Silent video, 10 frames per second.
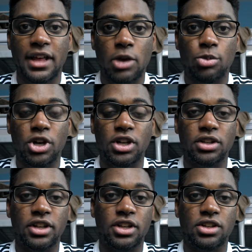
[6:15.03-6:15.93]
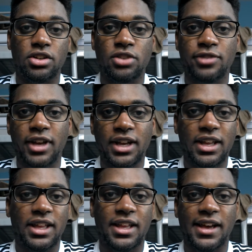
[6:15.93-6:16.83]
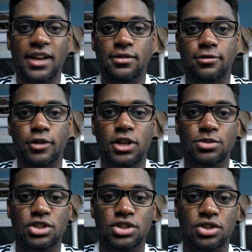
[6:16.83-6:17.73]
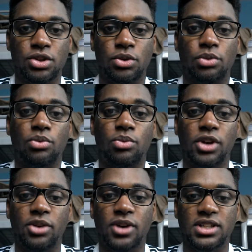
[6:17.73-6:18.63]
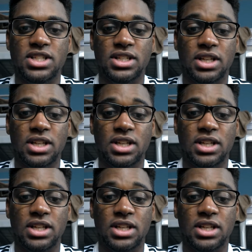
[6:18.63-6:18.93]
But in Juve, he had freedom to do what he wanted.